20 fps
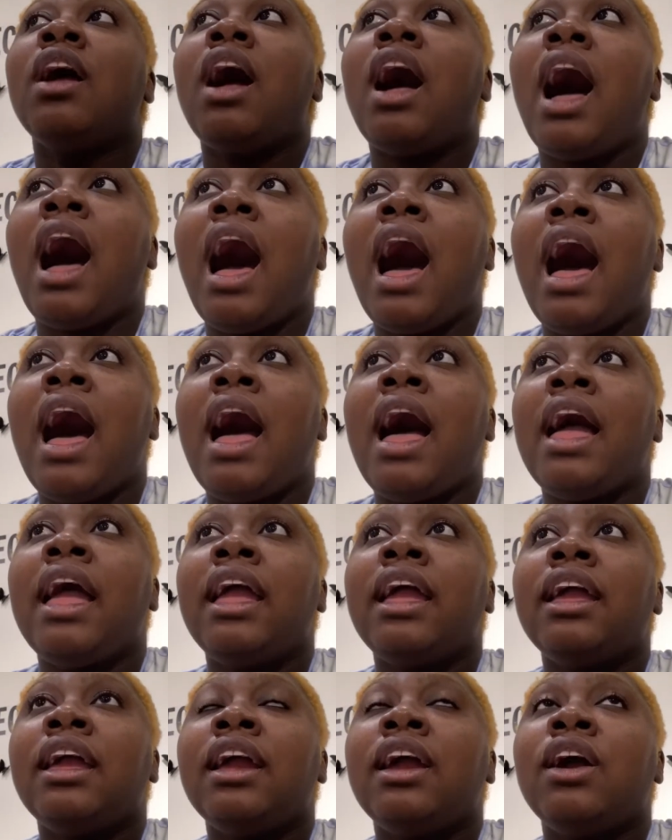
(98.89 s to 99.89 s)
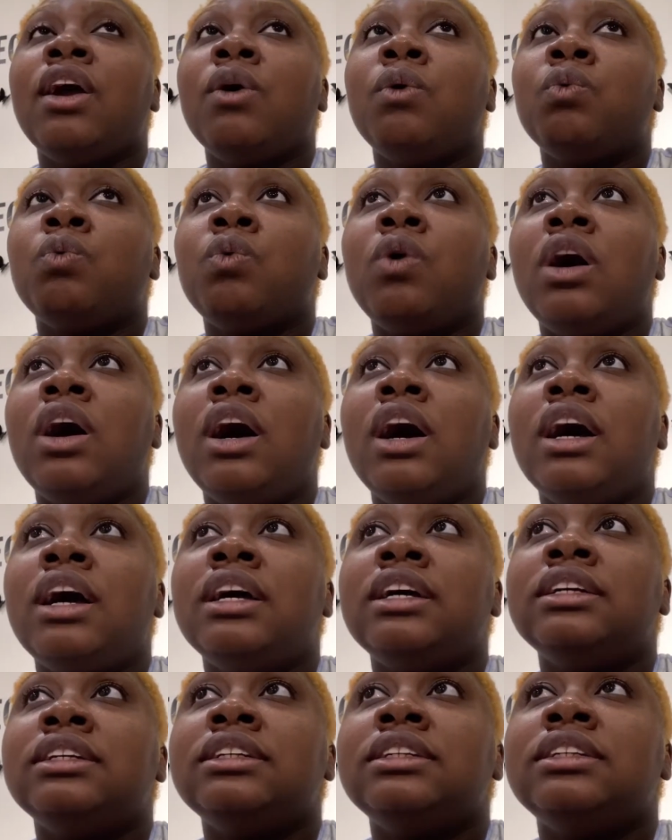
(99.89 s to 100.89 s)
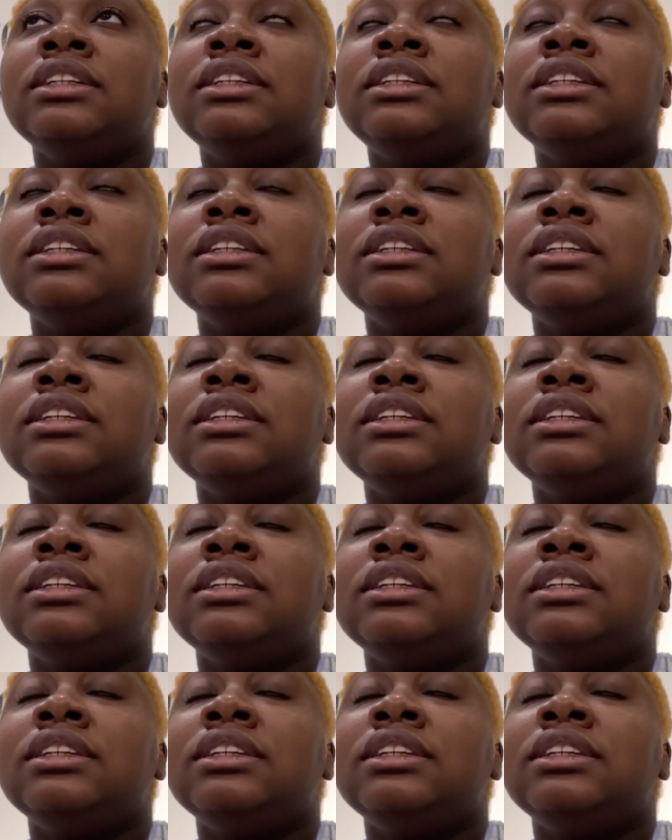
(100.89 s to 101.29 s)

I was